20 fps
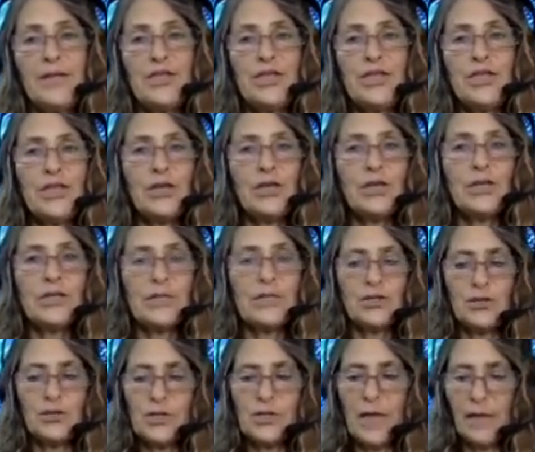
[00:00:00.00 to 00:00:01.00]
chills
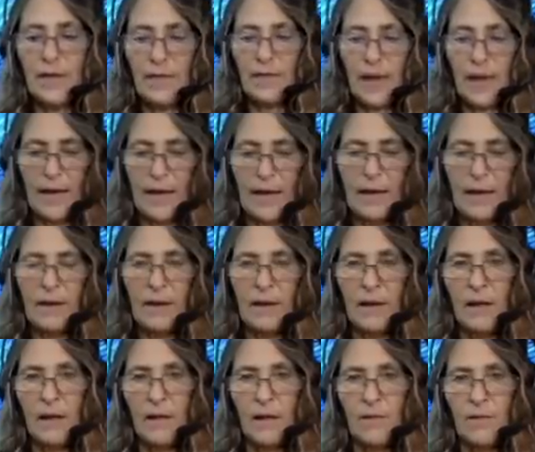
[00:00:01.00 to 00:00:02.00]
as you say that. And
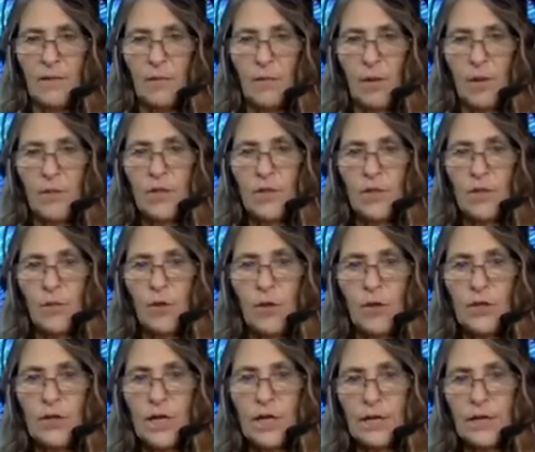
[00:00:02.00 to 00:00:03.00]
the Montauk
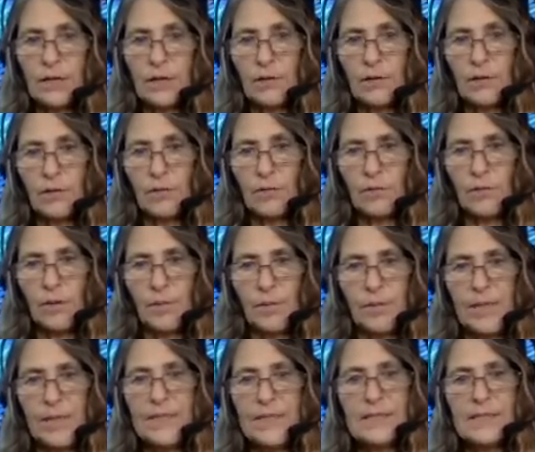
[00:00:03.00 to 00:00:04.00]
Project the
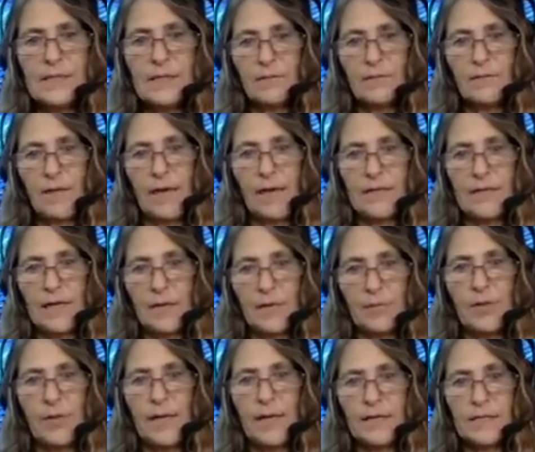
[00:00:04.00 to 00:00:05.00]
pieces of that
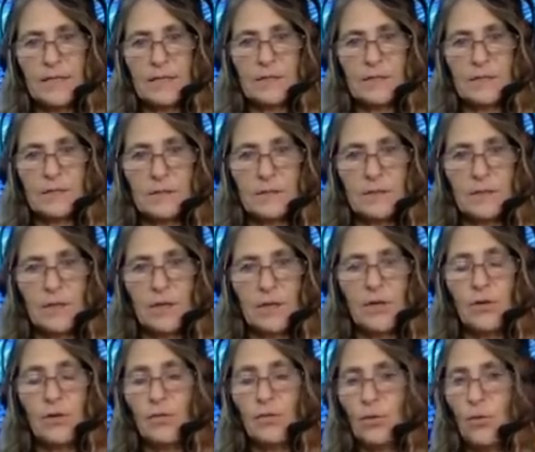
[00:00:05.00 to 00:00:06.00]
take place
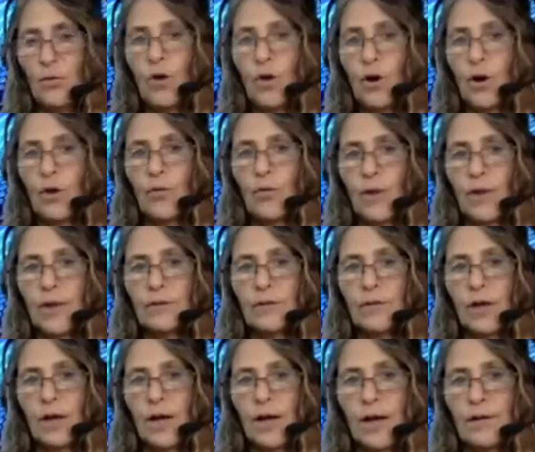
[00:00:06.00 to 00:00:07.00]
in New York, correct?
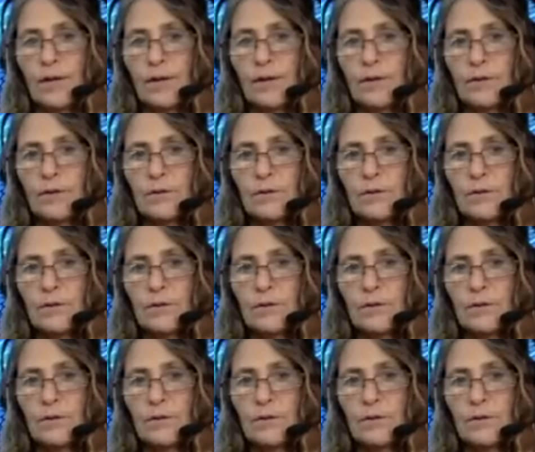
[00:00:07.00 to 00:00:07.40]
Long Island?